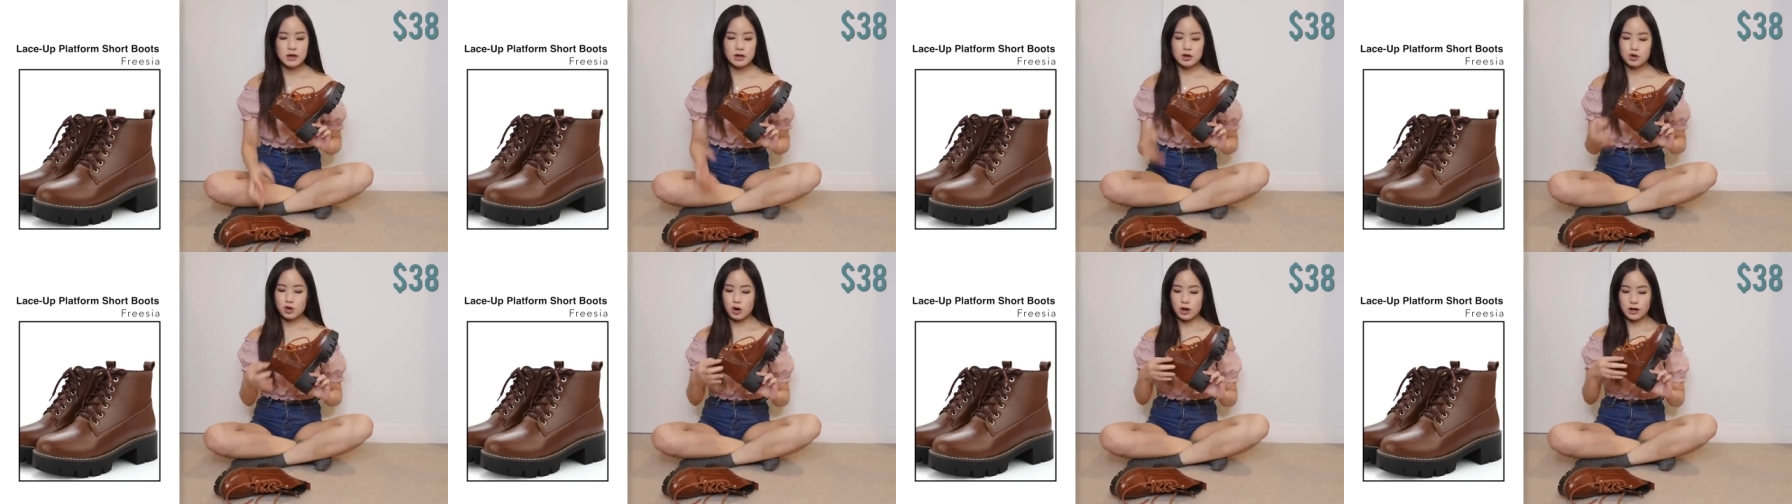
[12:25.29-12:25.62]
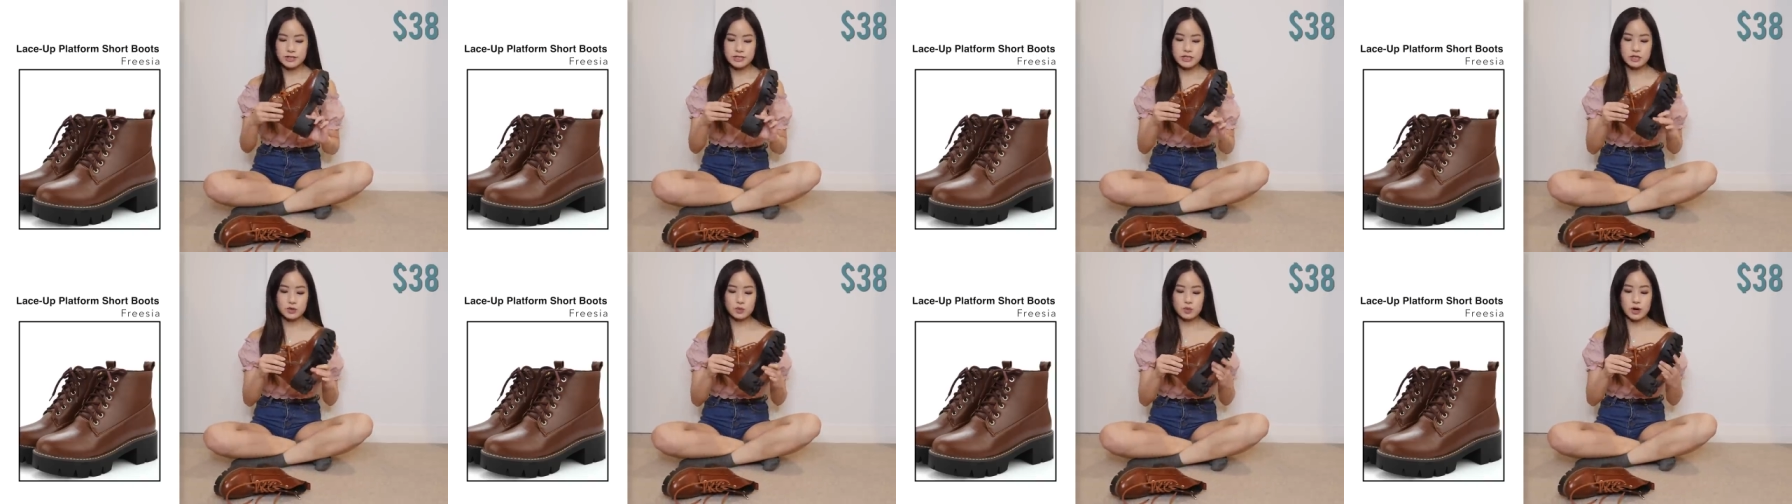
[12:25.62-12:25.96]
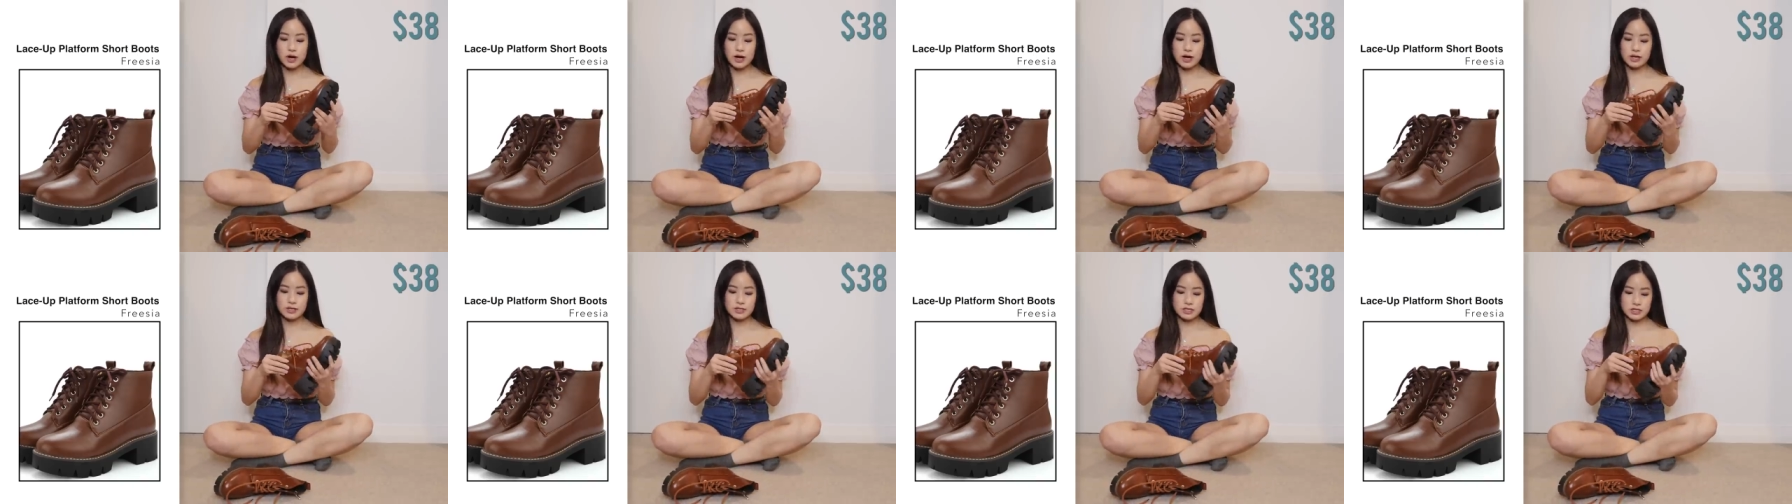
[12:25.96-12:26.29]
Quality
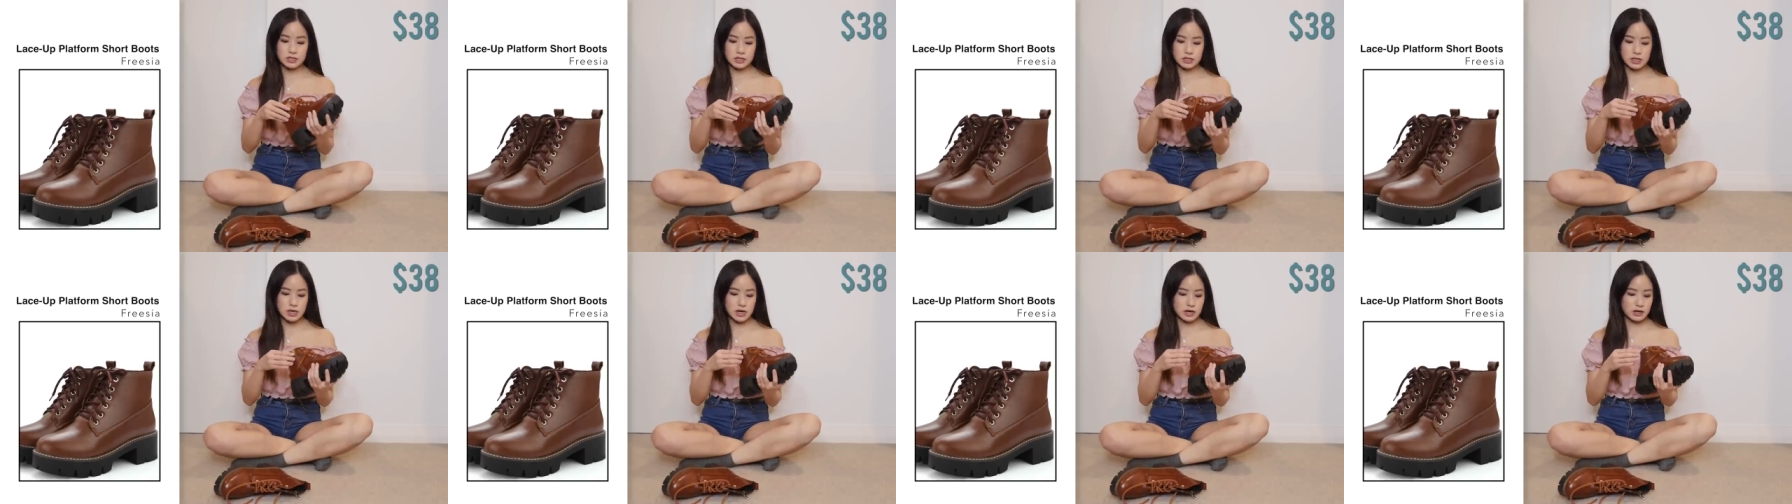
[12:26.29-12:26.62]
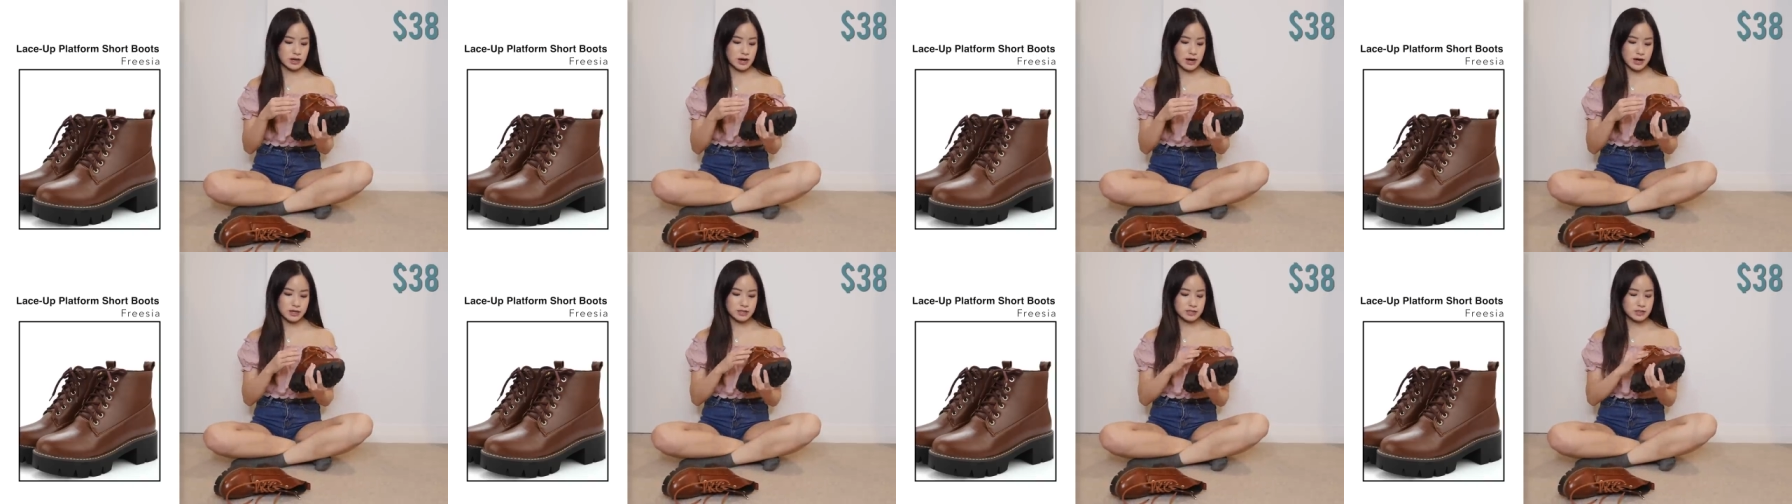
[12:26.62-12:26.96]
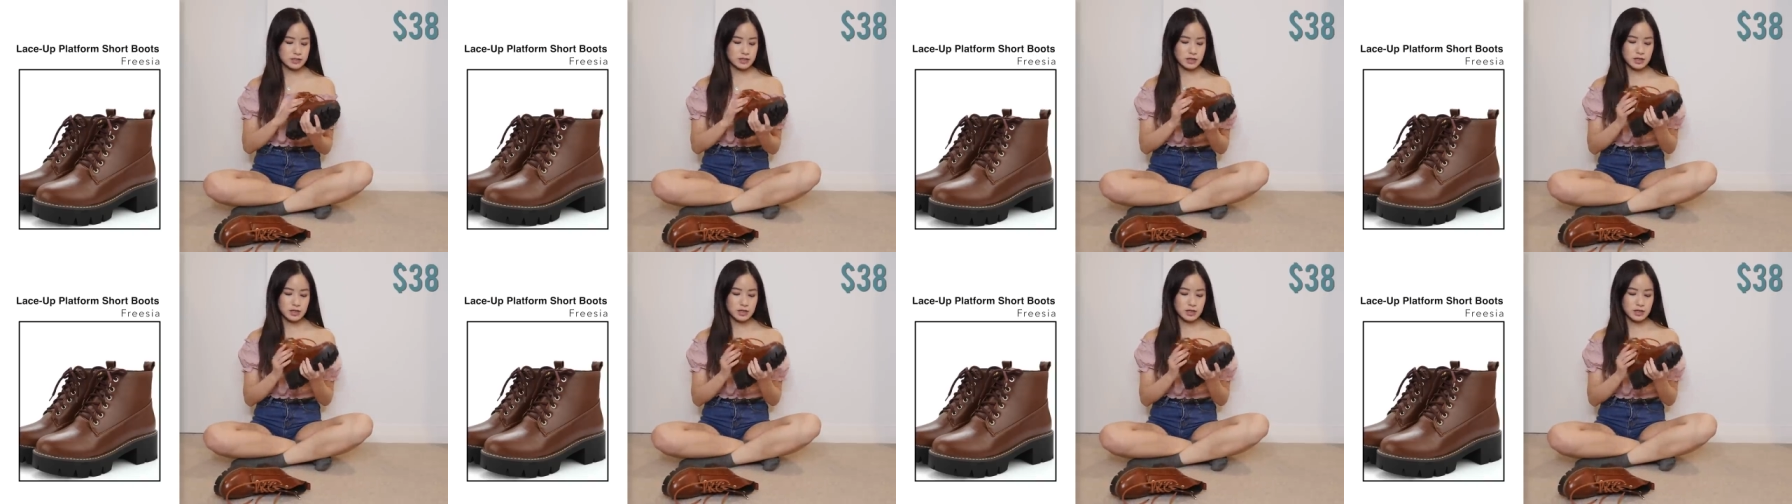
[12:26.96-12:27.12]
wise, yeah guys,